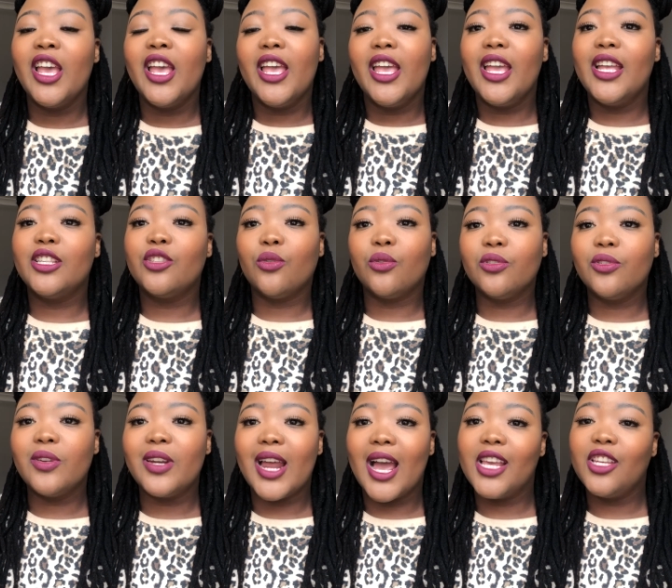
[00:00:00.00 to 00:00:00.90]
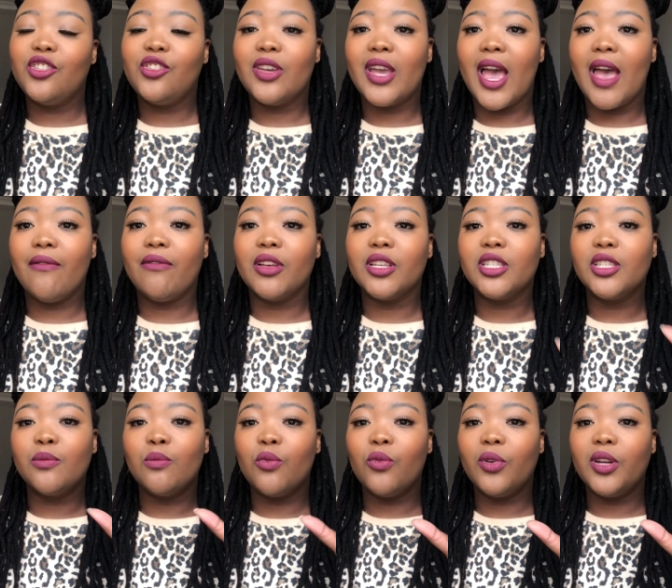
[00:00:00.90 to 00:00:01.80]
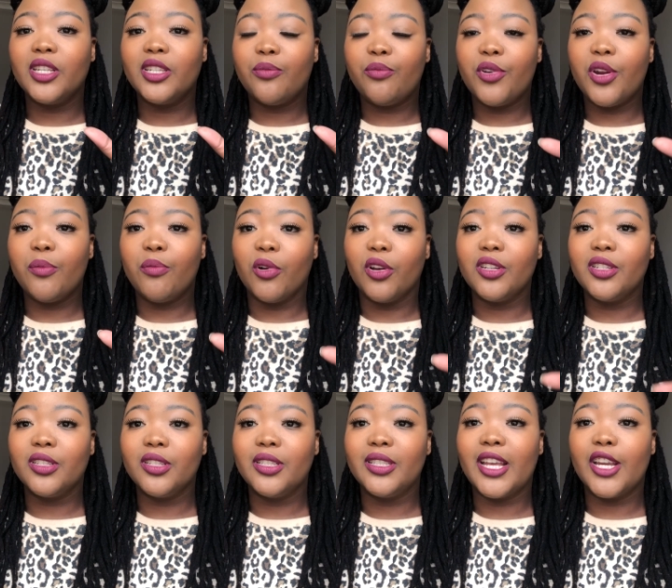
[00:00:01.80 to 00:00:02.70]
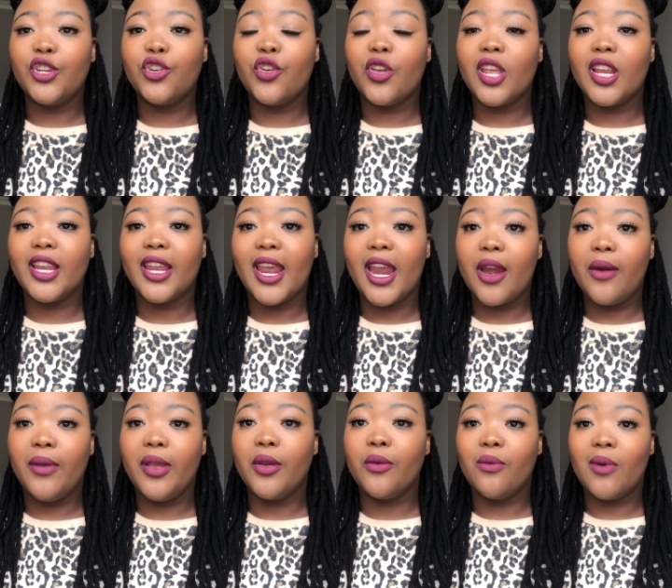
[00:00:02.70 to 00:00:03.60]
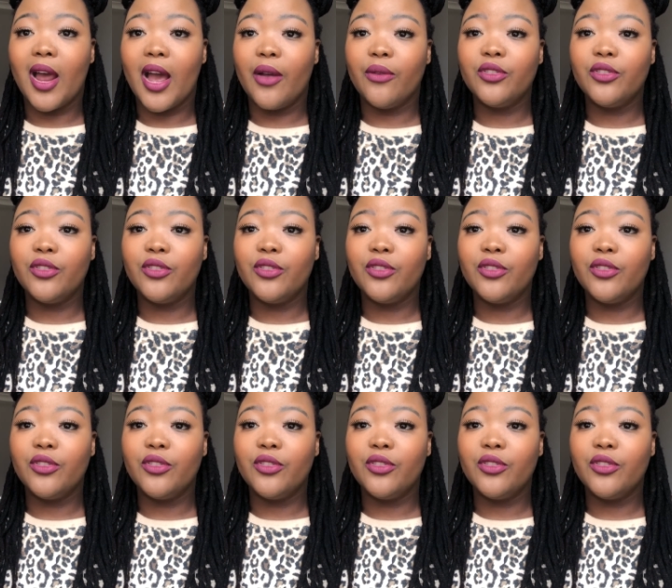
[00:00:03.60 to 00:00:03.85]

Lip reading: It's also nice to have a smaller spray bottle that you can carry around,